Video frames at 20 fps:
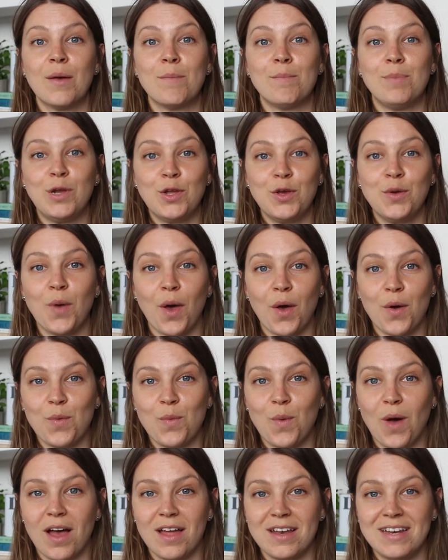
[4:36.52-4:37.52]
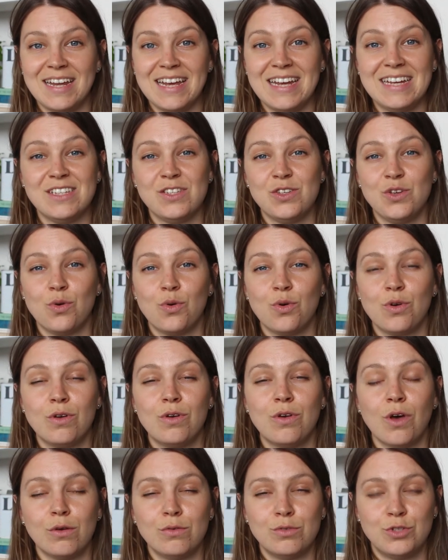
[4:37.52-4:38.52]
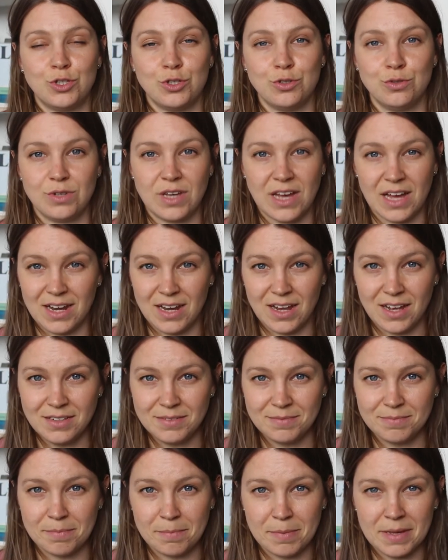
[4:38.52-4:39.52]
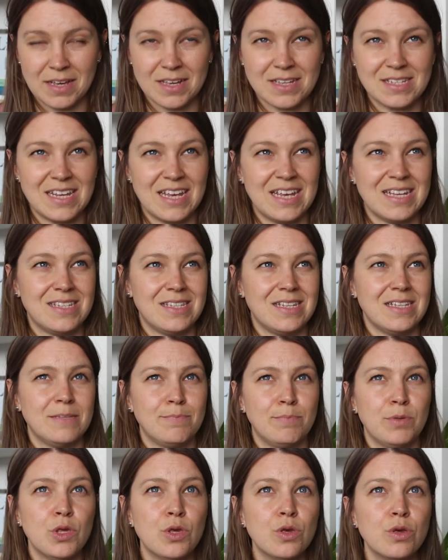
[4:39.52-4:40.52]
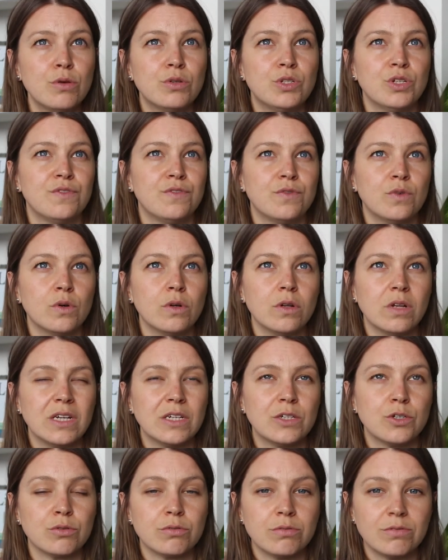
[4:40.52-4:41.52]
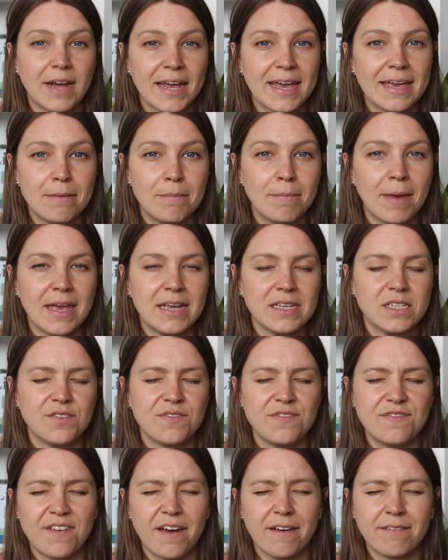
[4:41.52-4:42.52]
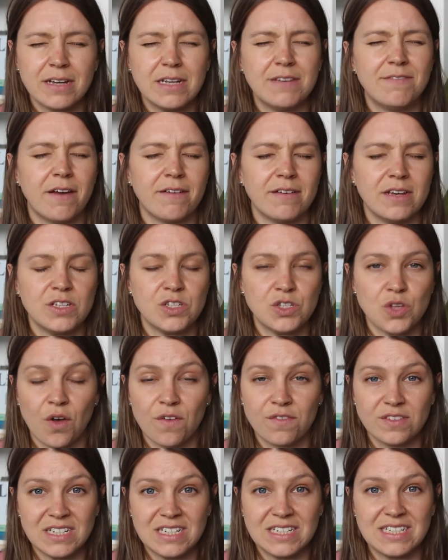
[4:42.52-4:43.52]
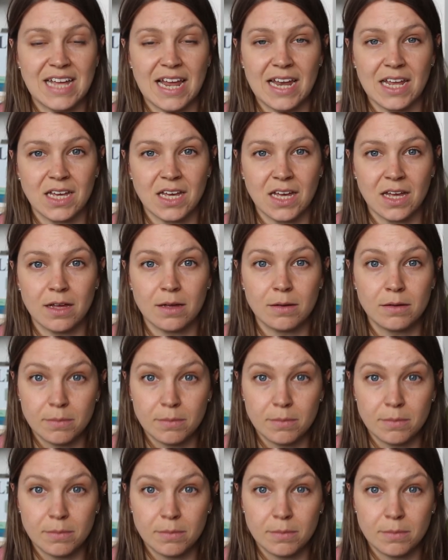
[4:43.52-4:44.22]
Blue 01 is your go-to colour because it's this beautiful grey-based, very, very soft and delicate